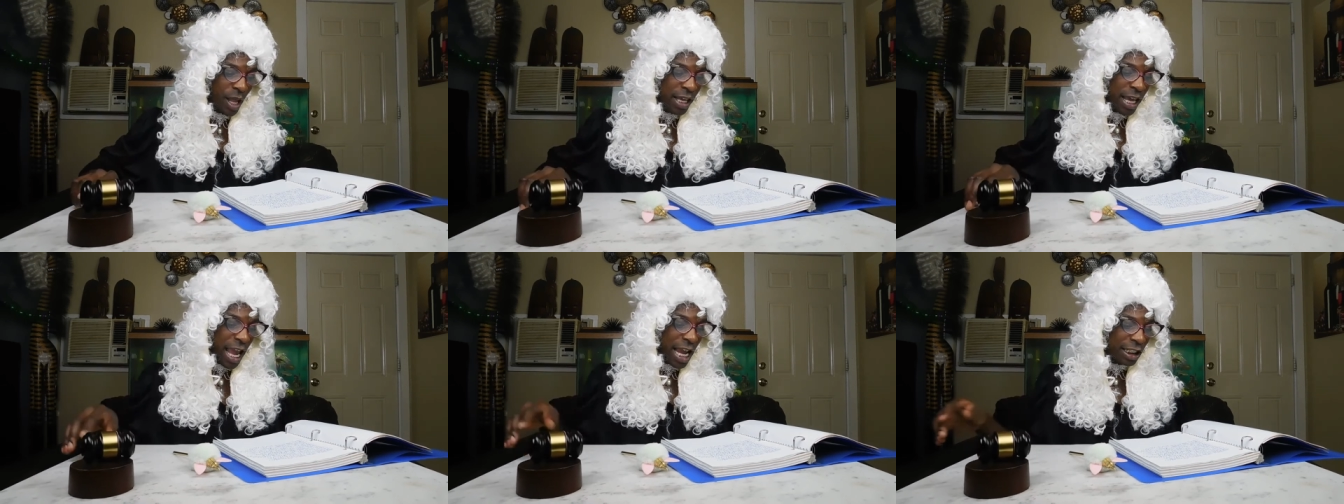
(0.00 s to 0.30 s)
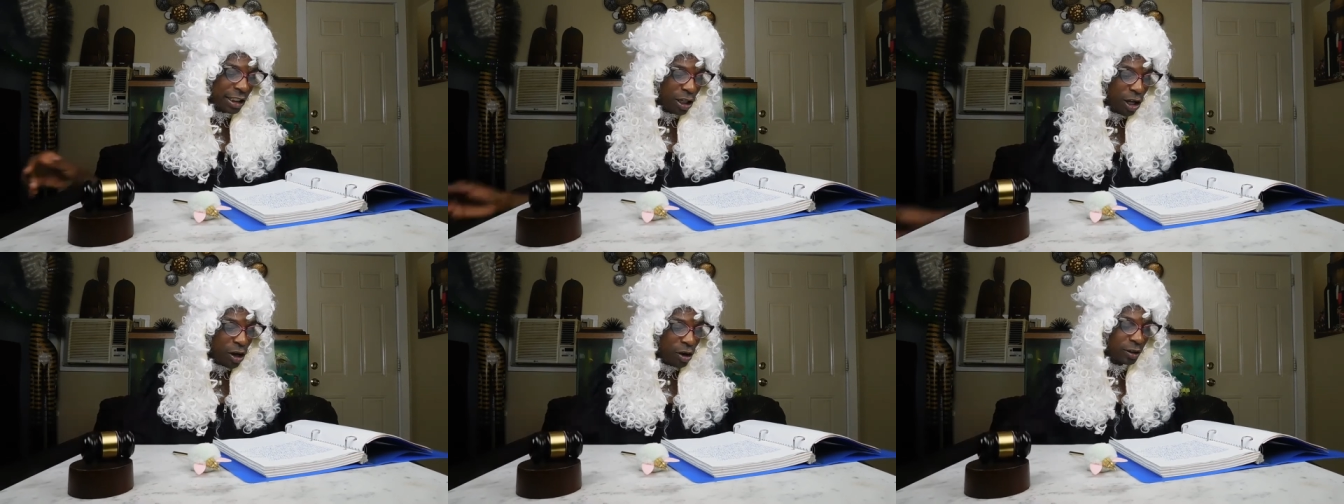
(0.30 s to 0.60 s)

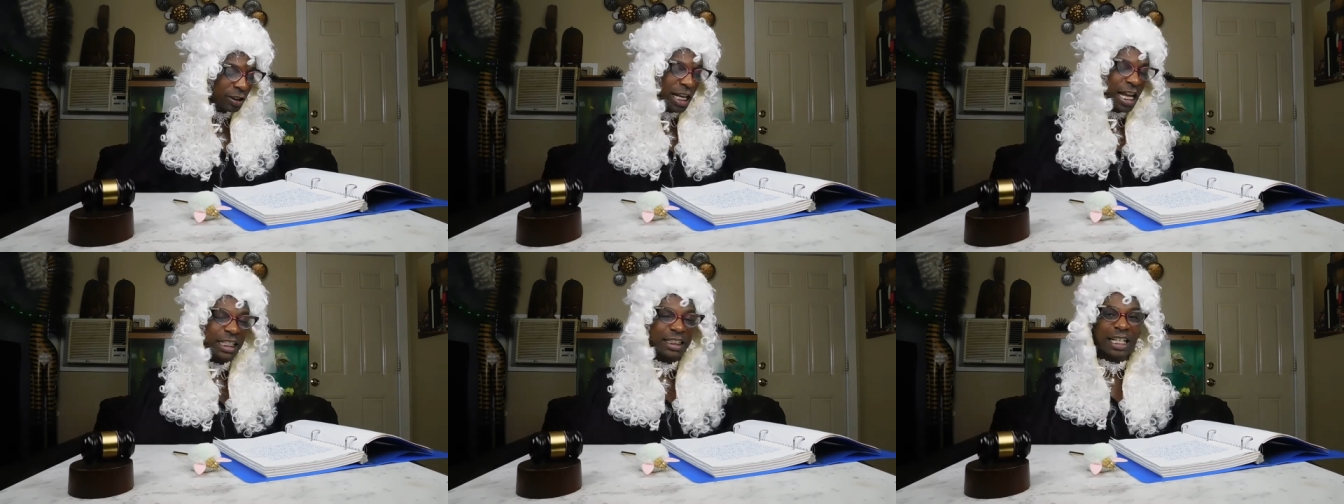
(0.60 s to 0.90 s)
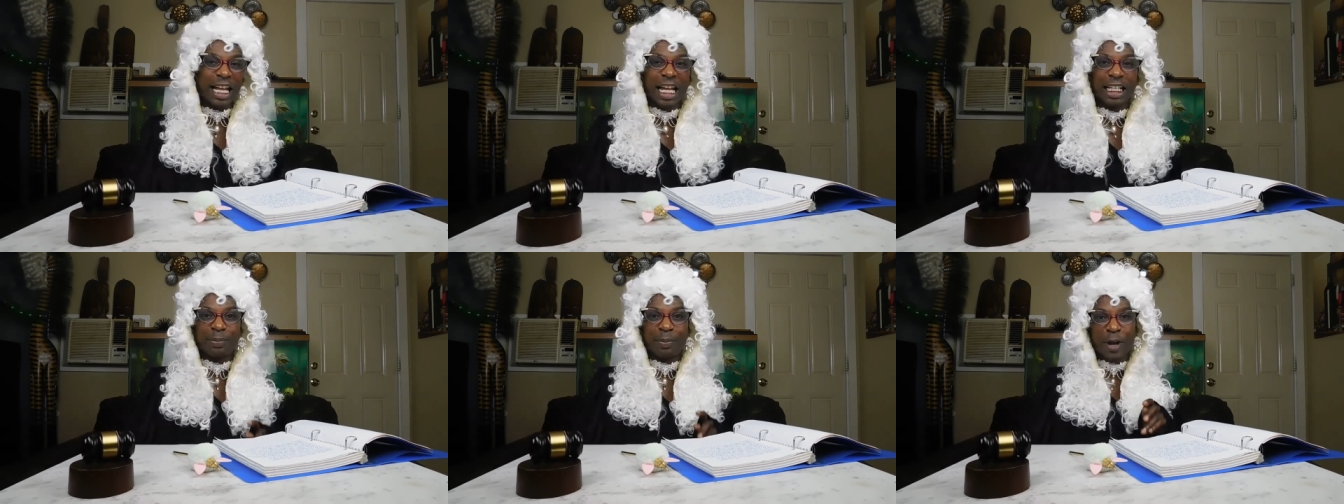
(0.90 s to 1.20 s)
Case closed.
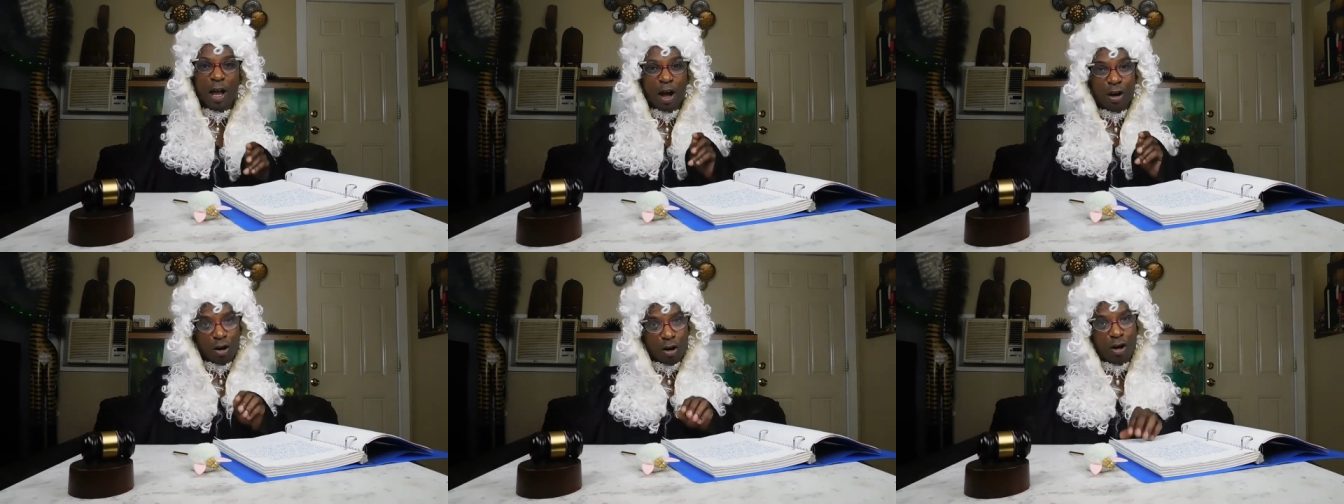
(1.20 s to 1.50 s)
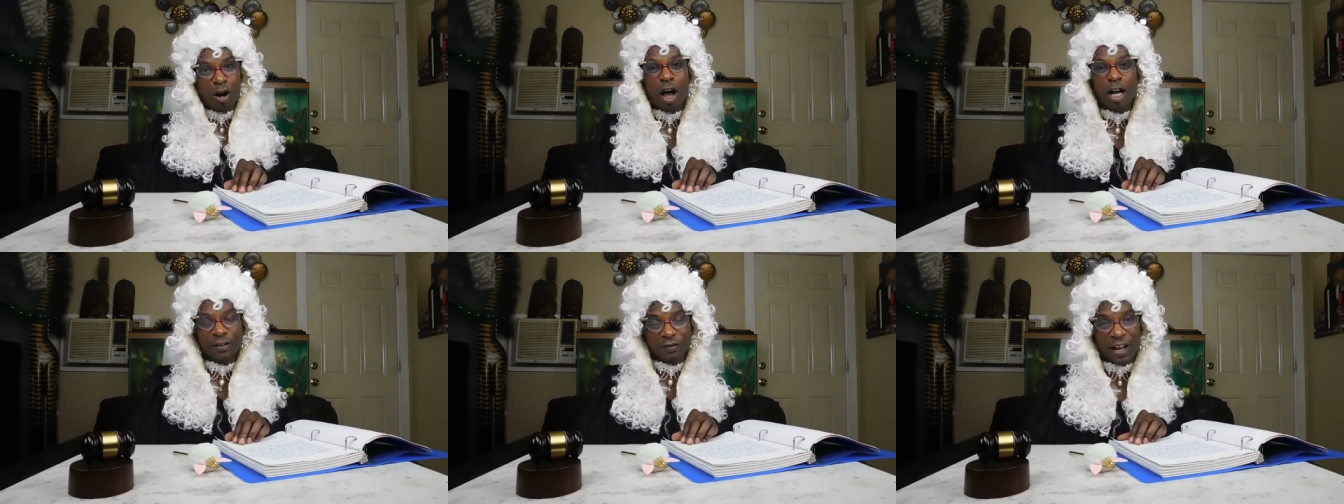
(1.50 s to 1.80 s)
Next case. Payout
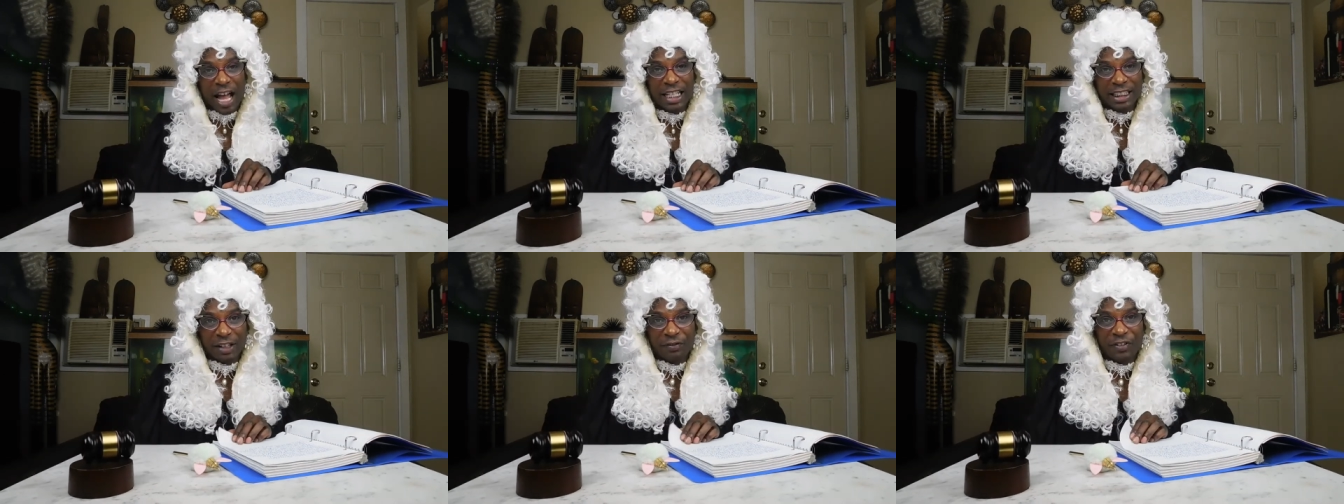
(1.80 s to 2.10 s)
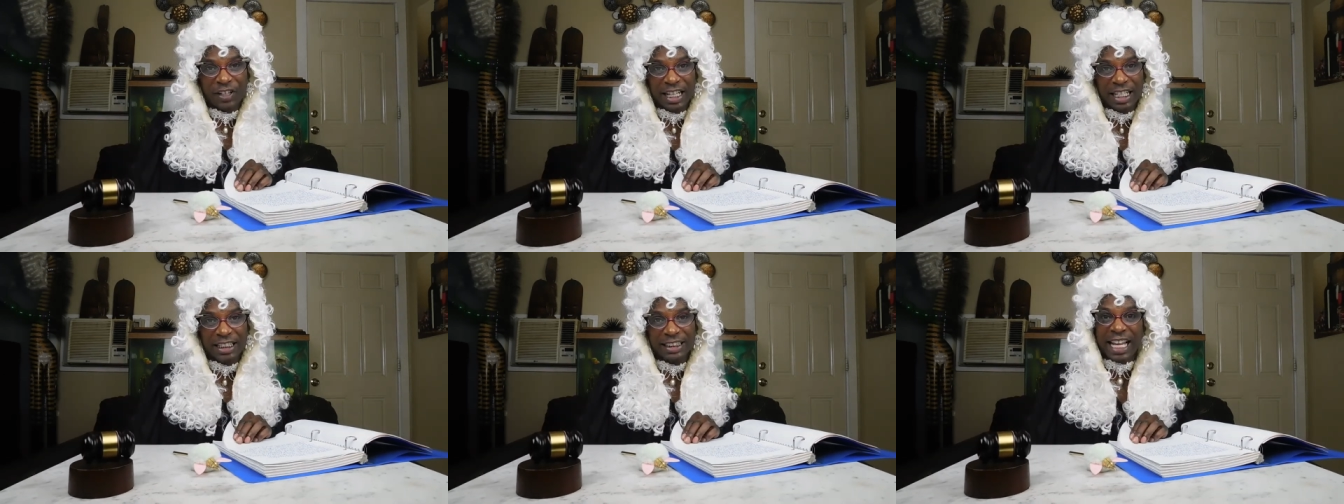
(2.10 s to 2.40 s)
code cost fines and
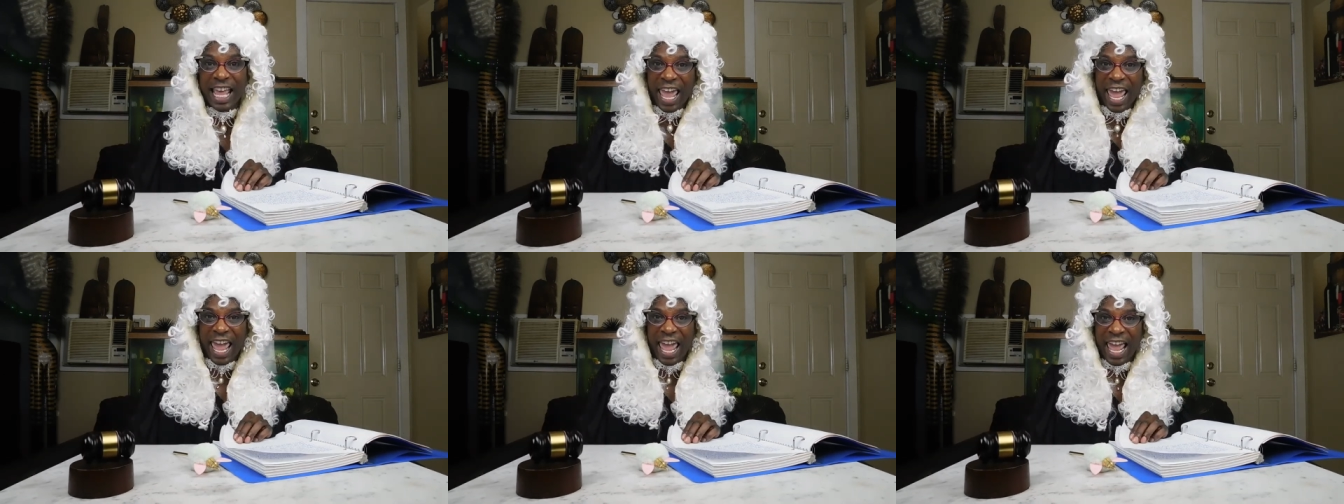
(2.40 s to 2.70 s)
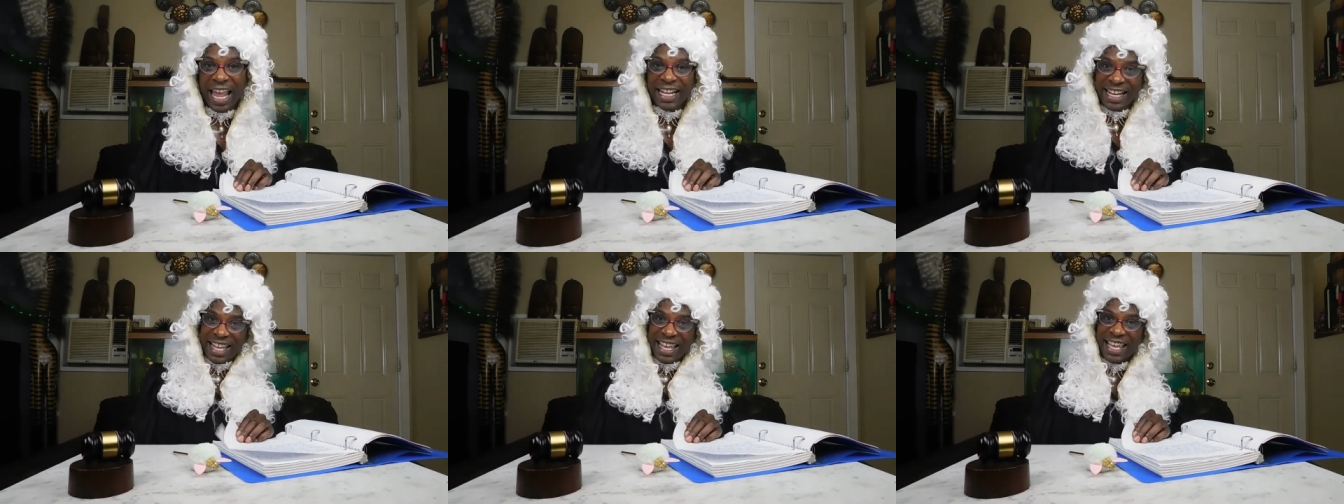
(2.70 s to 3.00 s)
fees.
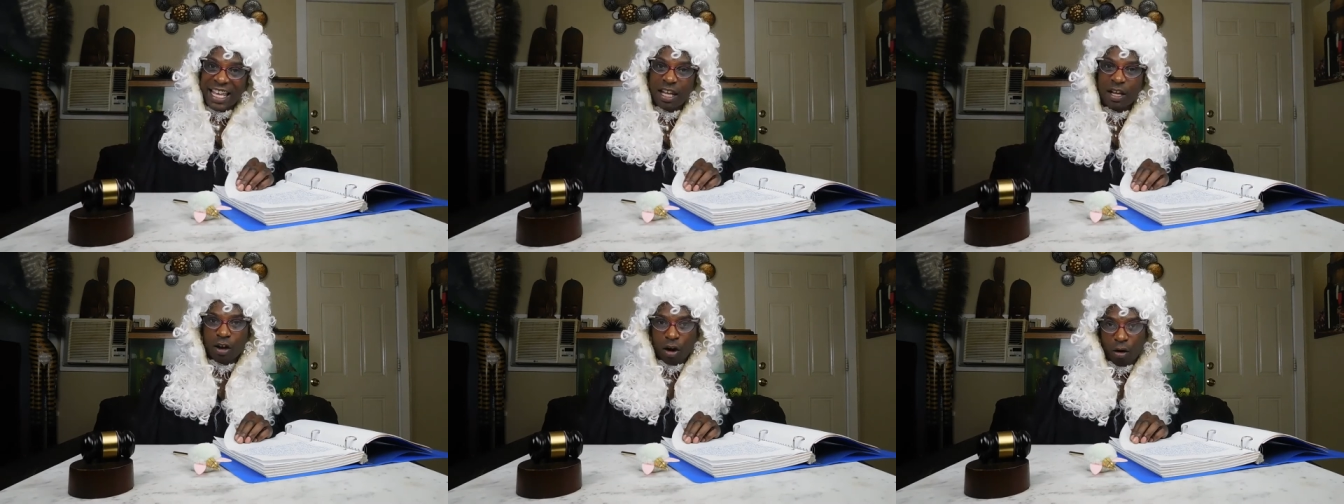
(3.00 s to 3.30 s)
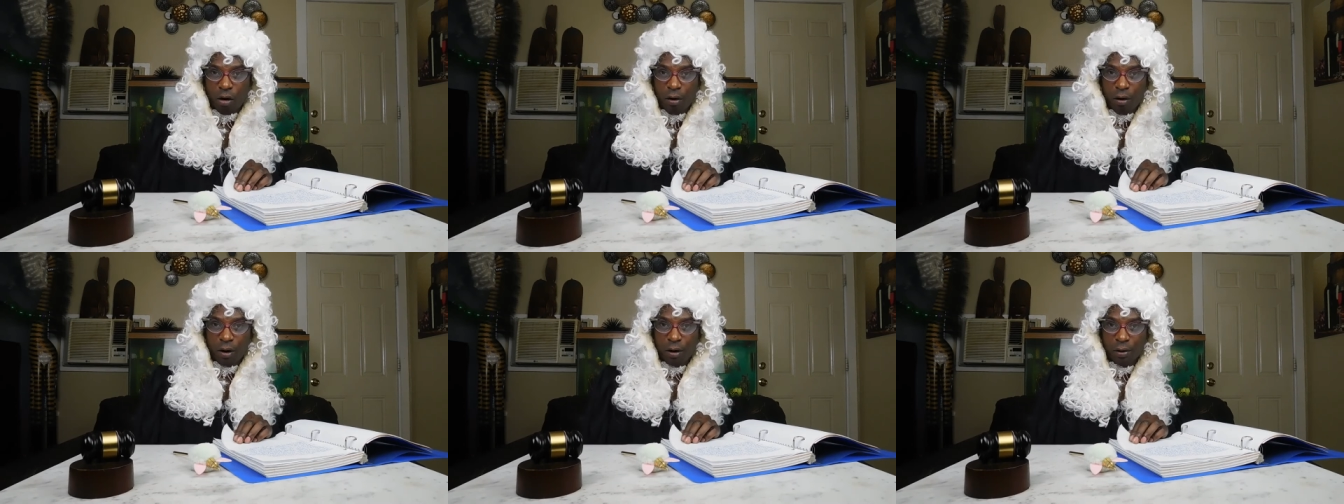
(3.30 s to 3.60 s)
Candy
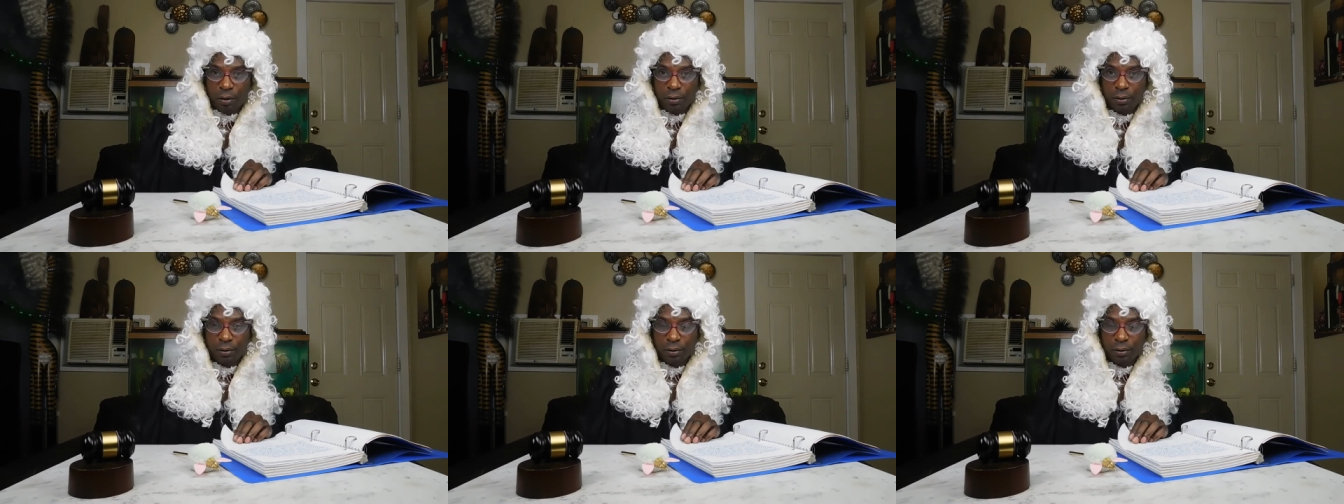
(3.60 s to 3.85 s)
girl.